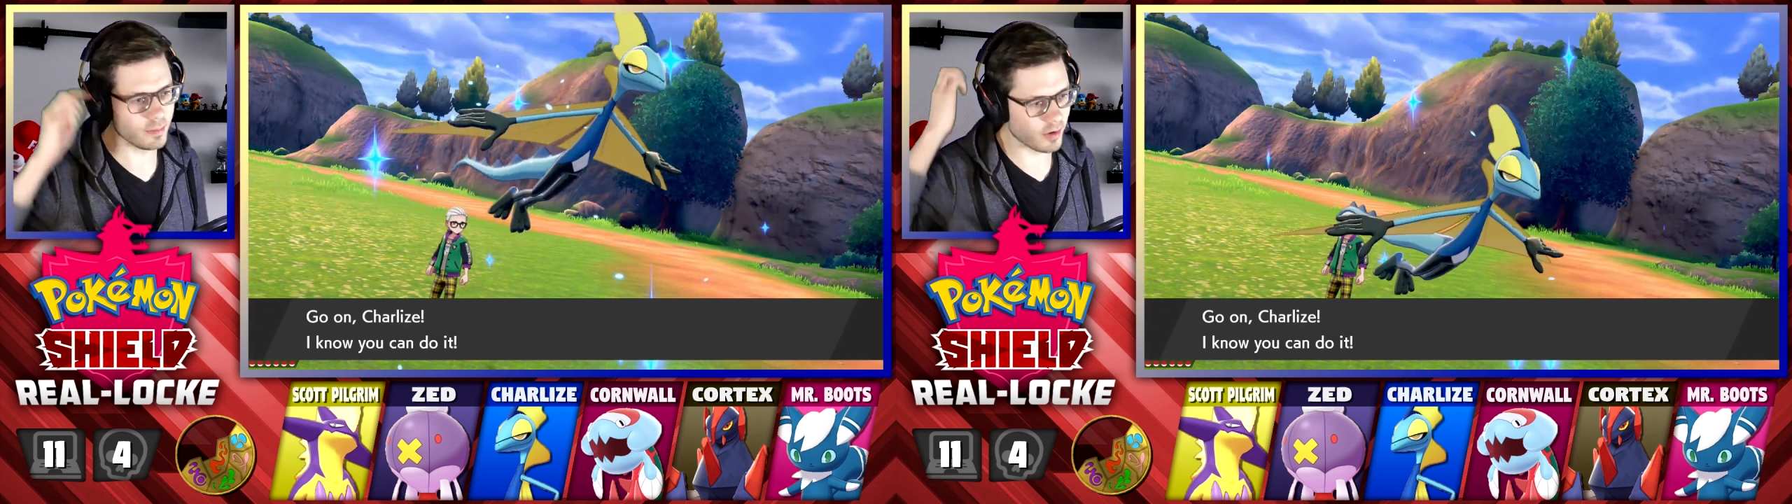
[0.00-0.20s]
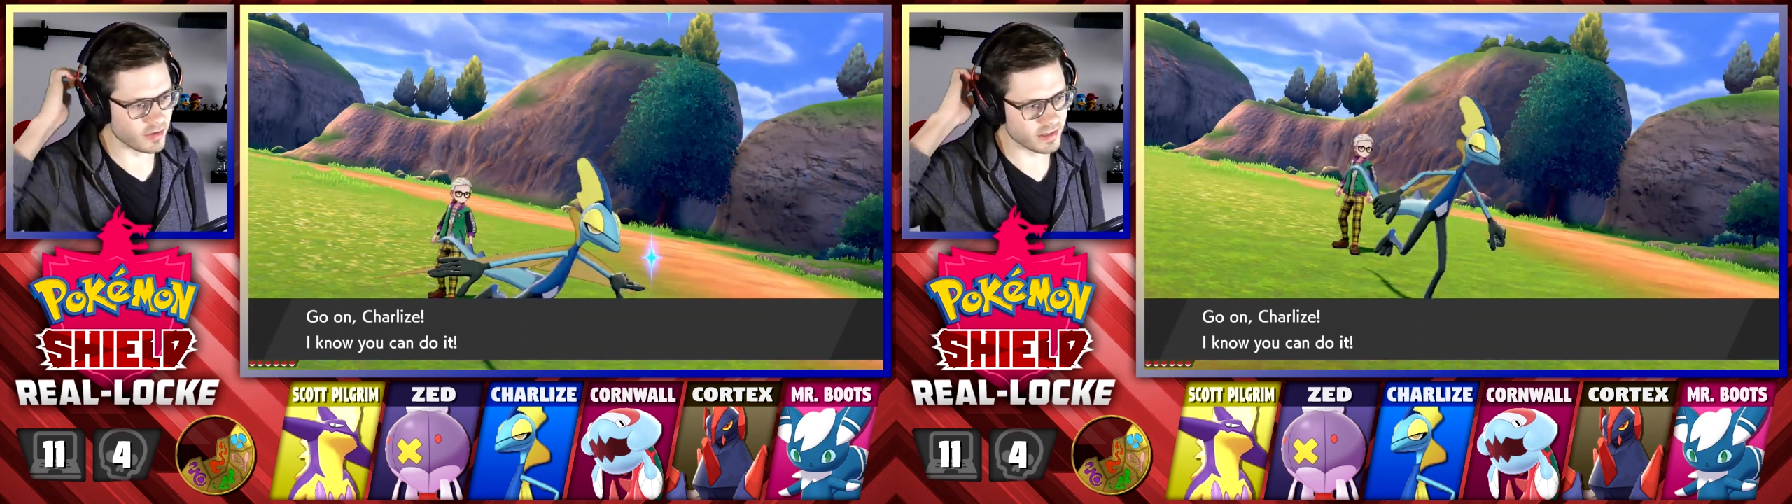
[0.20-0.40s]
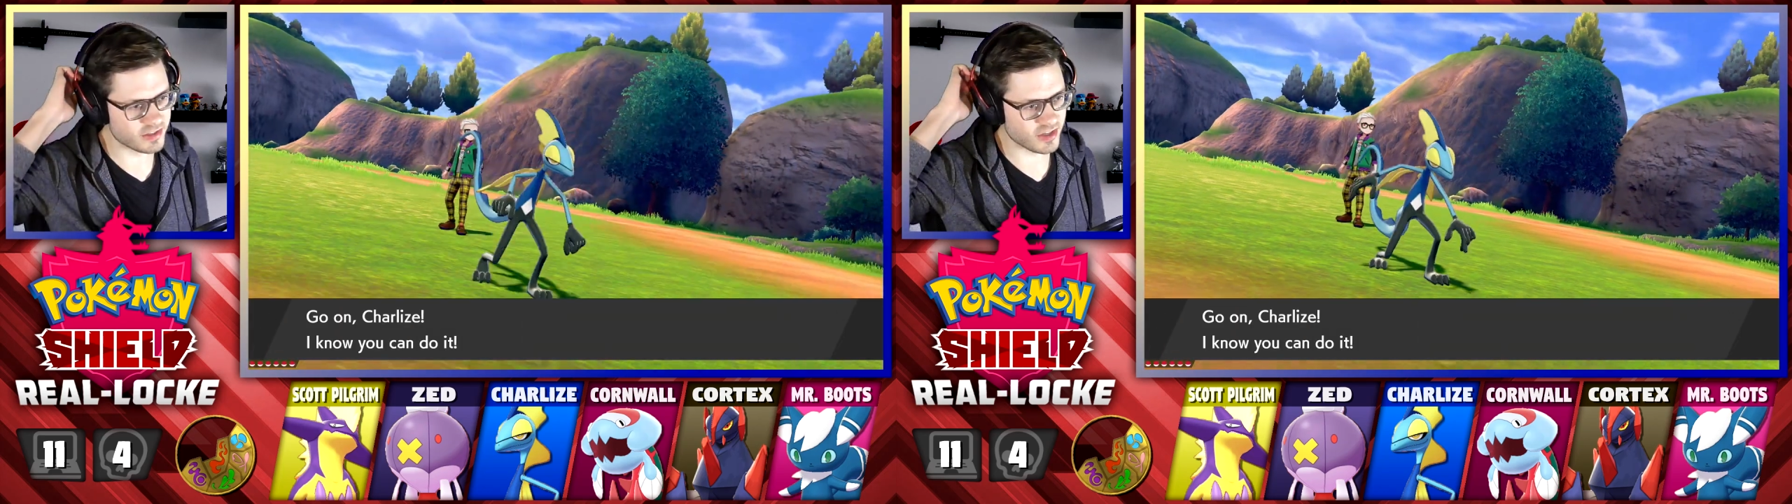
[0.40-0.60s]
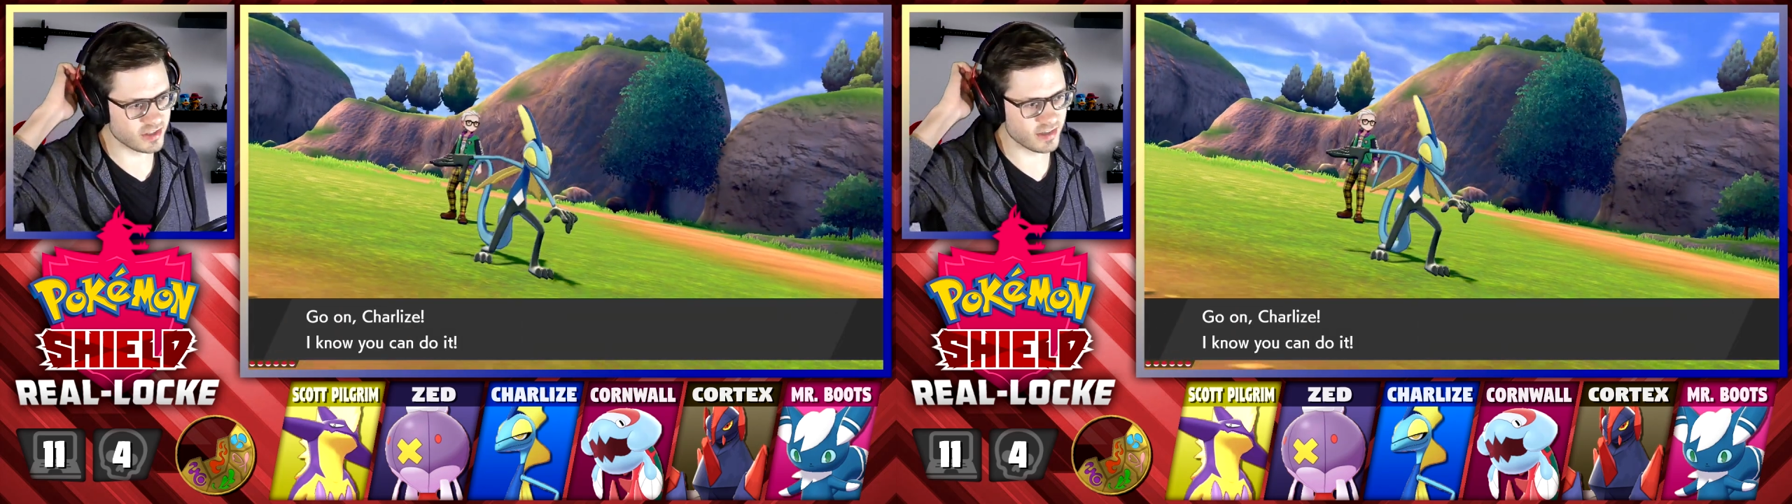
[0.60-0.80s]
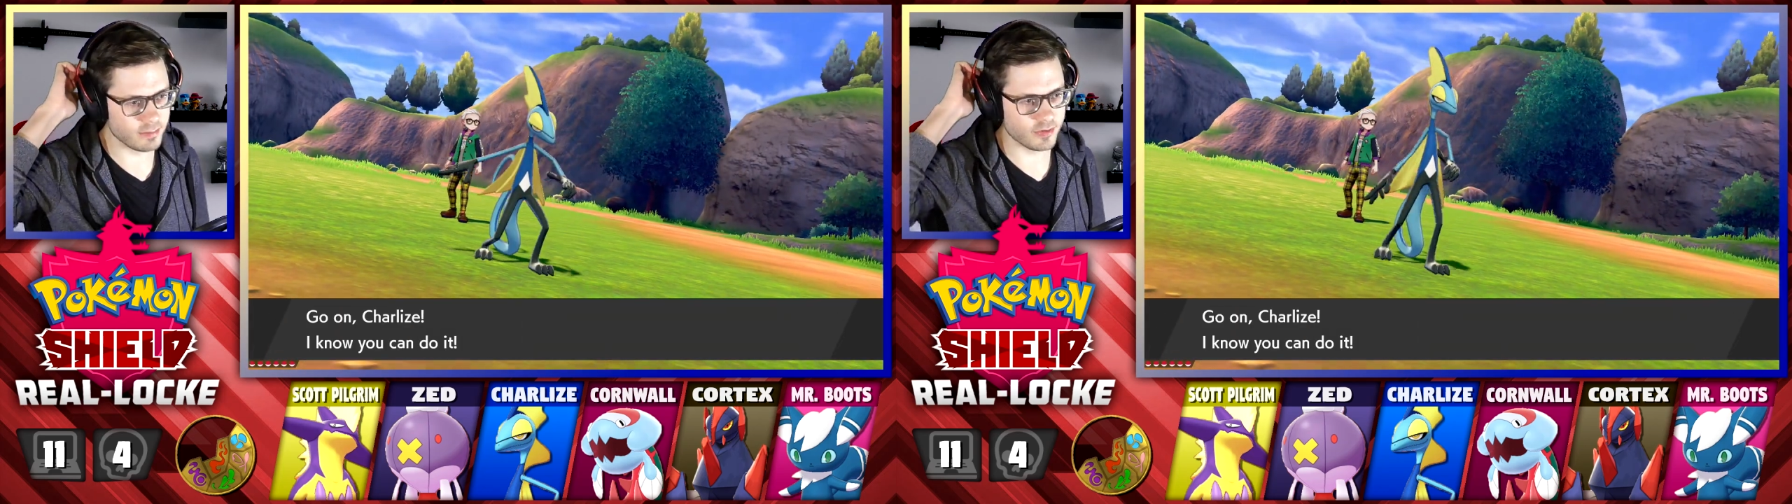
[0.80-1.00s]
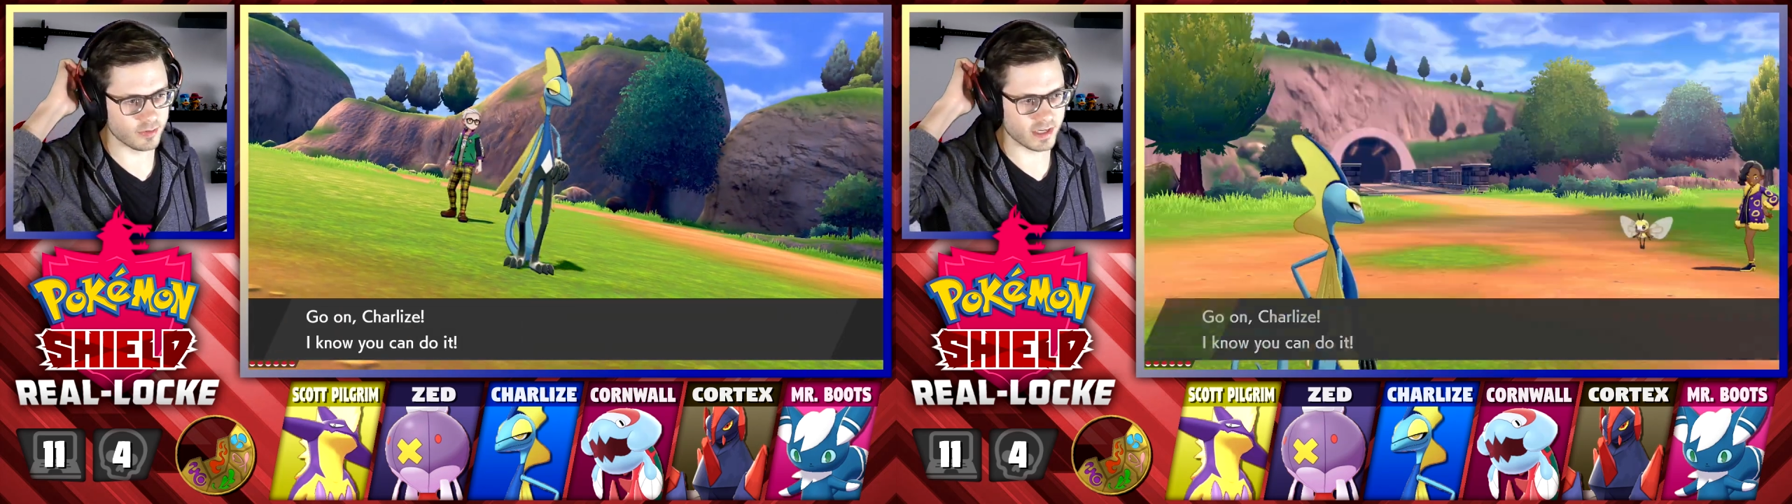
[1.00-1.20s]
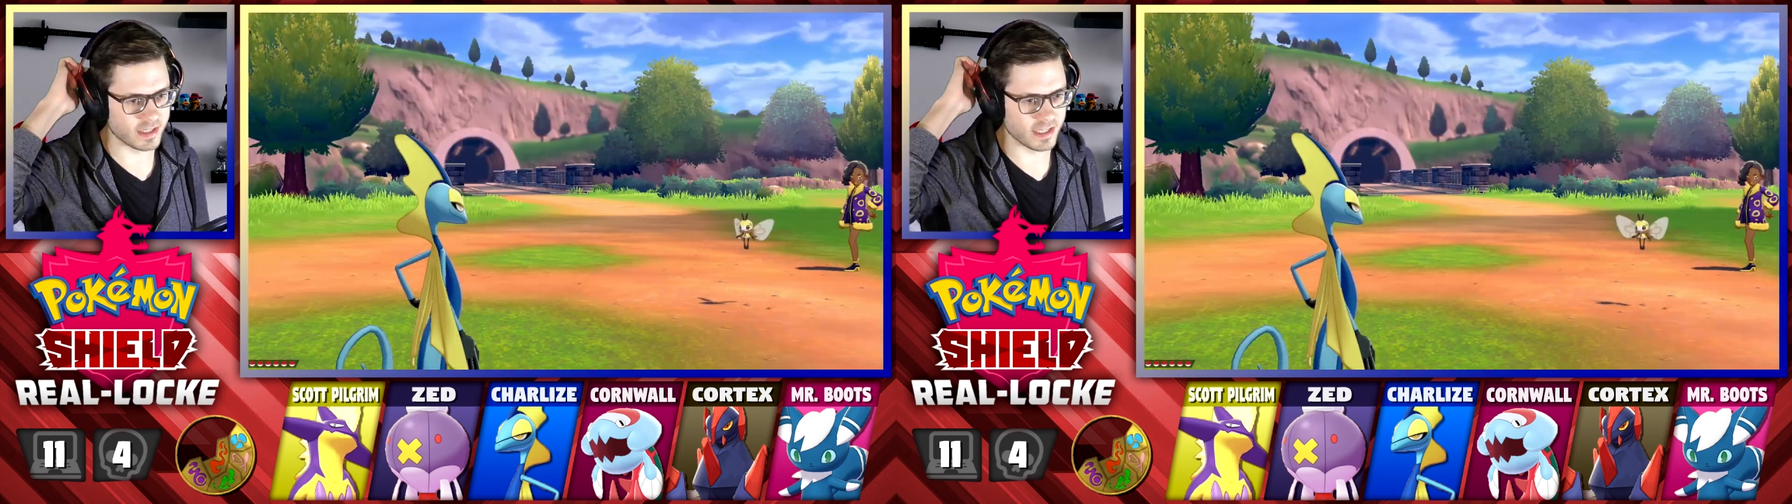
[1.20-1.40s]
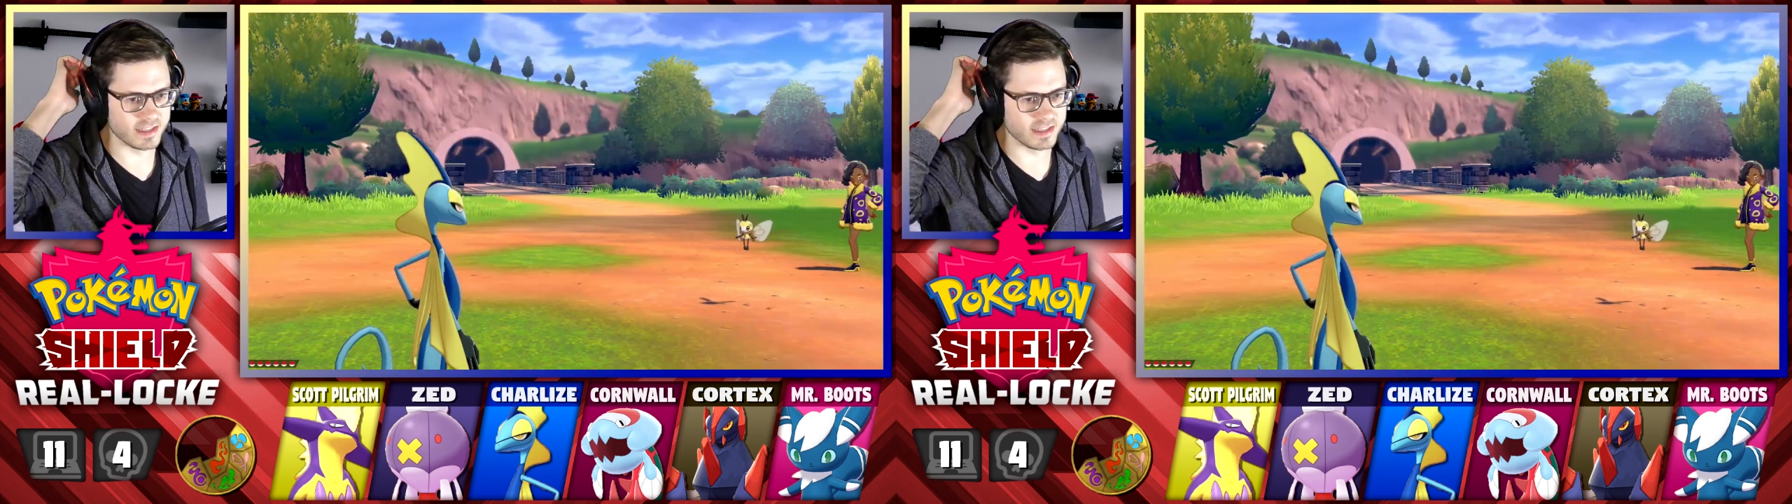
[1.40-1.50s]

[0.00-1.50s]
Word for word: I'm gonna exchange them so I can